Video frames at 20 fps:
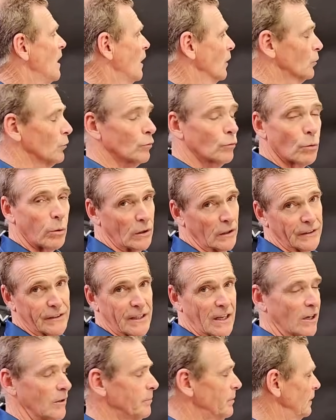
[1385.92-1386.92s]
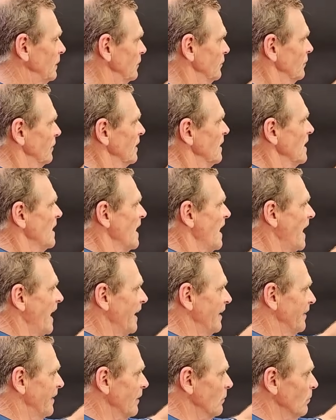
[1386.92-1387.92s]
A good quality nail polish,
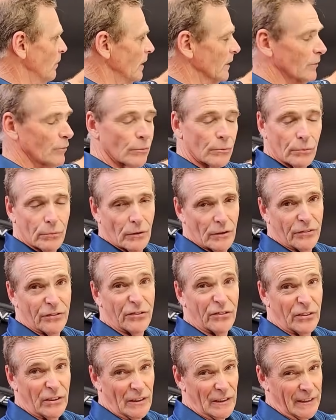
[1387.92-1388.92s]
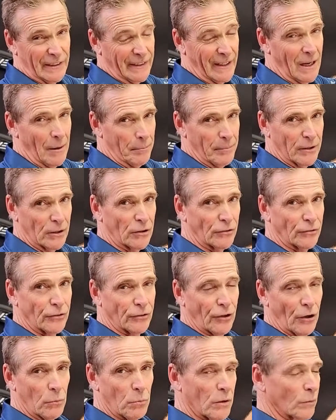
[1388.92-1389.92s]
and that way it'll seal it up, because
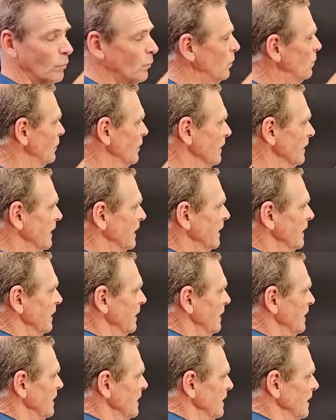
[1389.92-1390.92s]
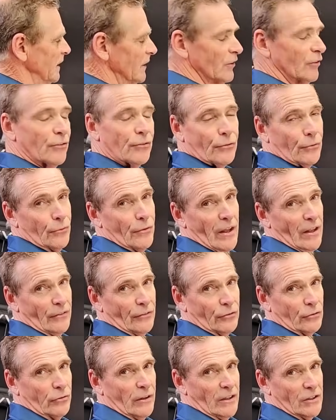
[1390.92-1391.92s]
you don't want water getting in through
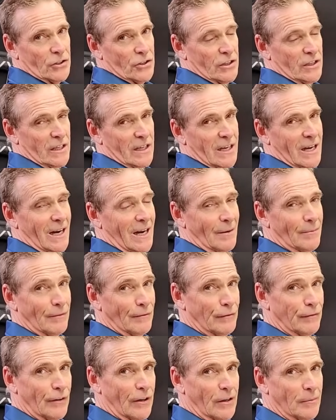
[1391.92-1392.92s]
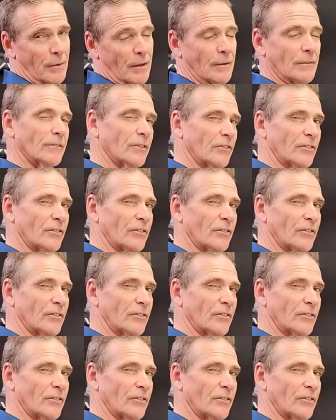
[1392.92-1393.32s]
that scratch to your carbon fibre.